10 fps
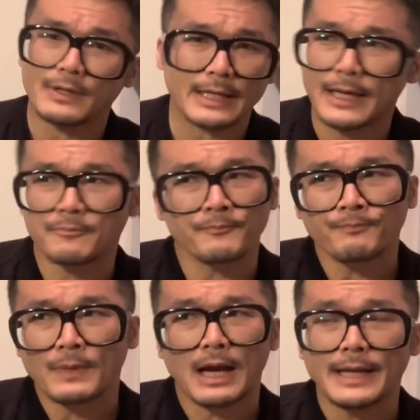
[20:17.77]
Again,
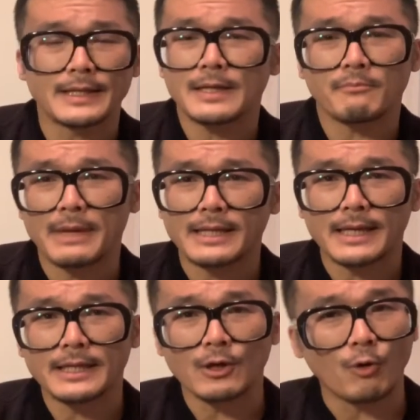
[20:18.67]
I didn't make
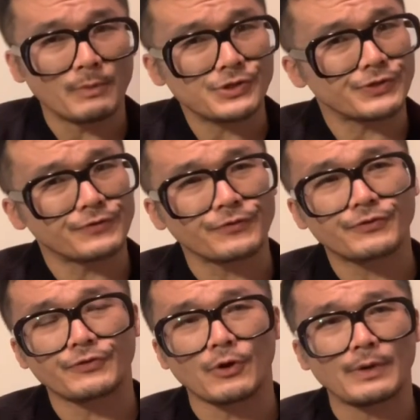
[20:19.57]
any omissions,
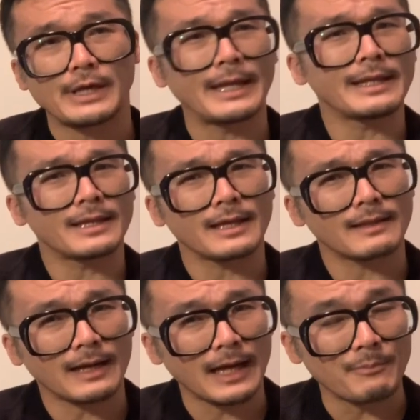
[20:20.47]
so anything
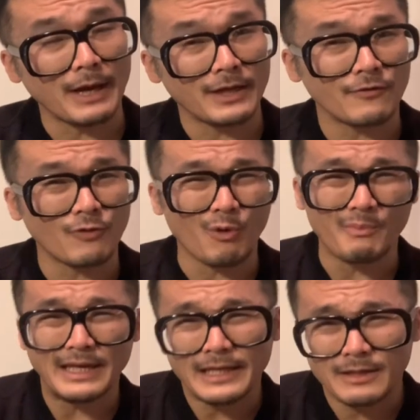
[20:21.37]
that I might have
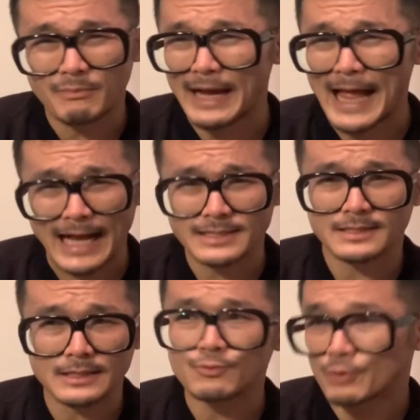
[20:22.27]
omitted by
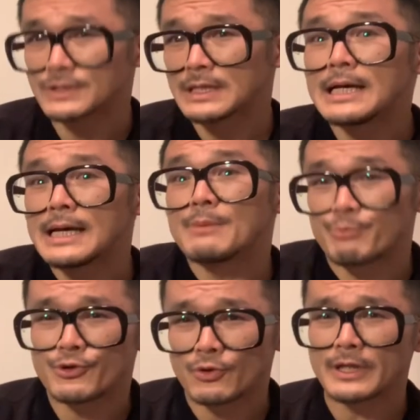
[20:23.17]
accident was
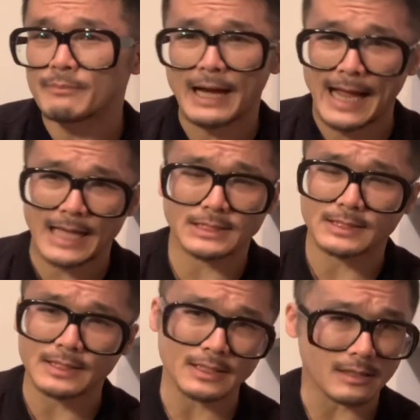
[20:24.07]
purely by
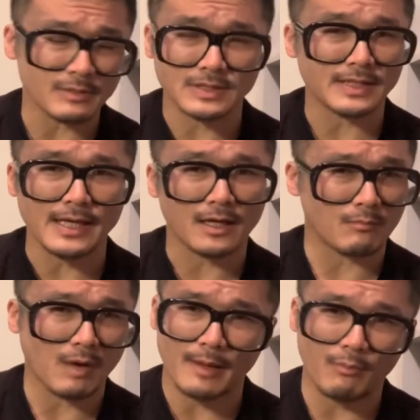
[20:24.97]
accident and a mistake on
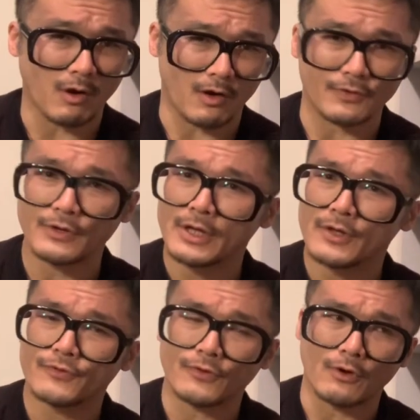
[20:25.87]
my part.
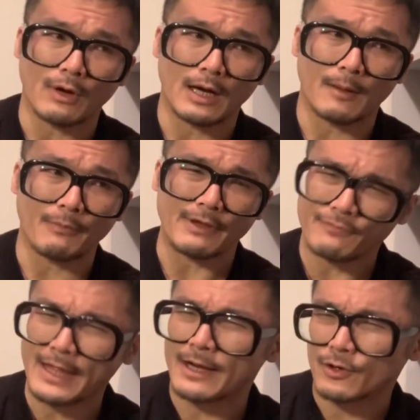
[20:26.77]
So if
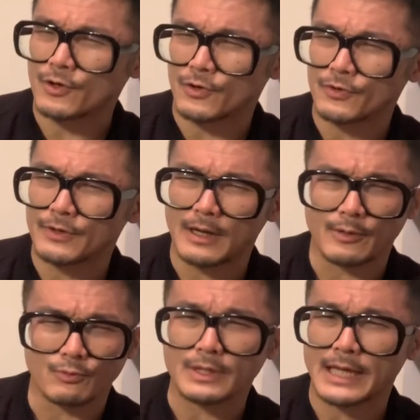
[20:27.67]
that occurred, I
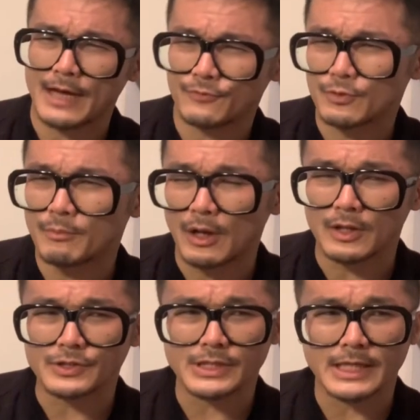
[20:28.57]
really have to
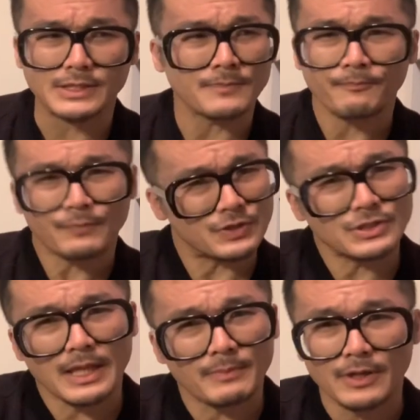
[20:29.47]
apologize. Just
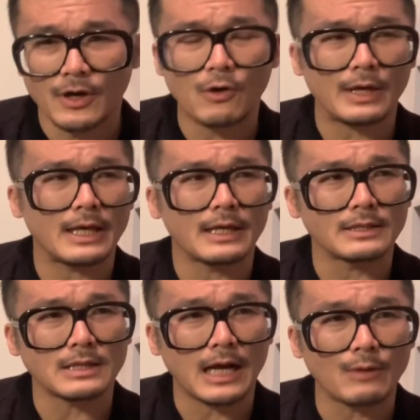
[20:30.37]
let me know
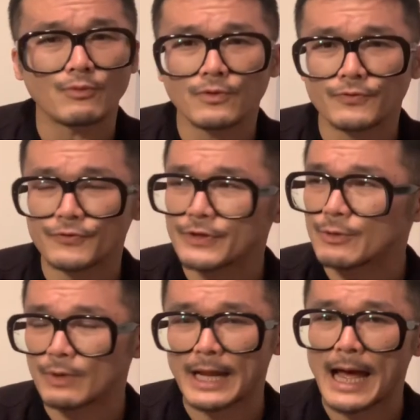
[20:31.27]
and I will see
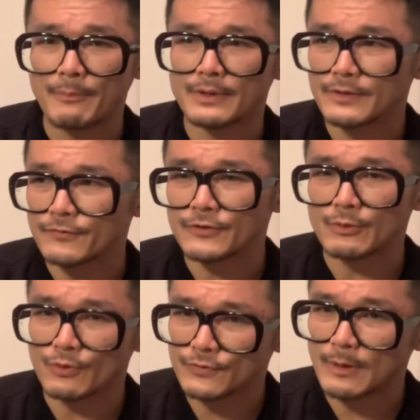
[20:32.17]
what happened and see
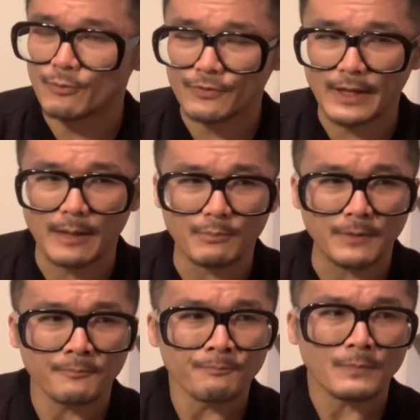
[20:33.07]
what's up with that. But
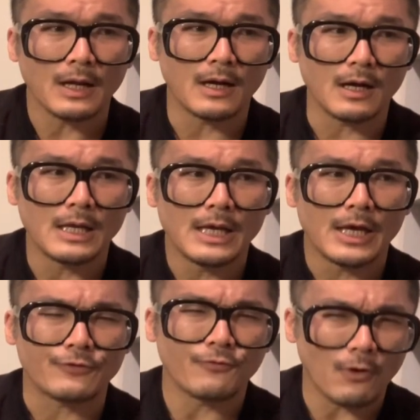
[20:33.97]

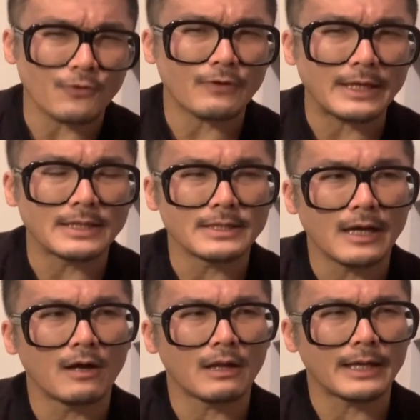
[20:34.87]
as far as I can
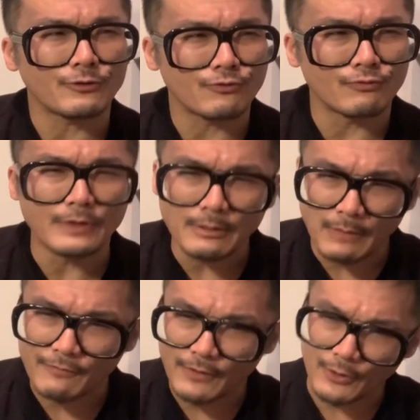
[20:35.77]
tell, I did
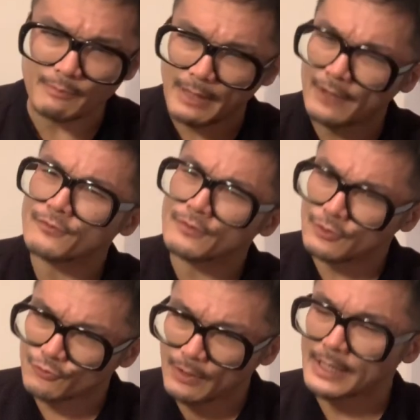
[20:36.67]
my very best in
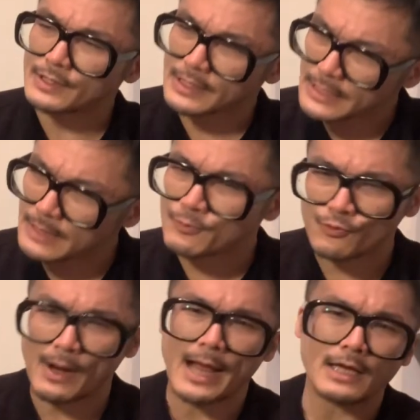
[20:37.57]
trying to keep
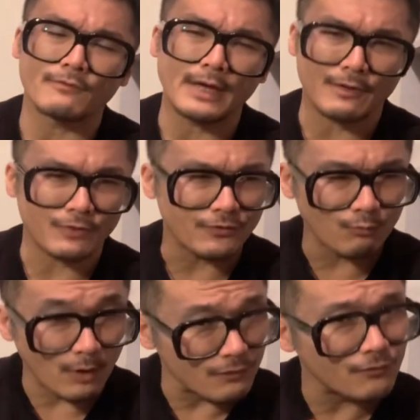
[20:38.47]
track of
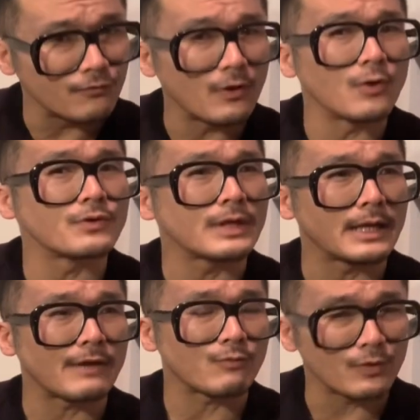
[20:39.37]
everyone's vote and
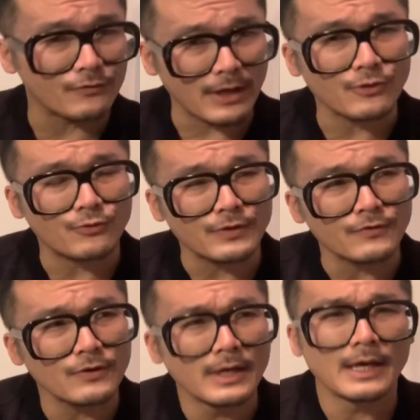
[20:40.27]
everyone's
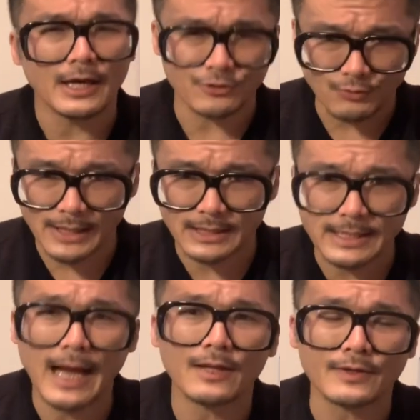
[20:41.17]
entries and try to
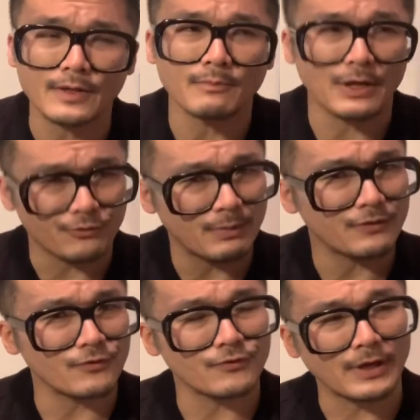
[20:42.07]
tally them as
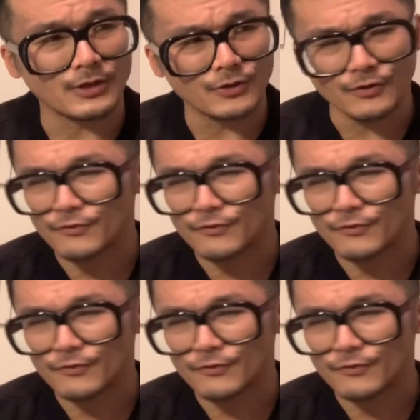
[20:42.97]
best as I could.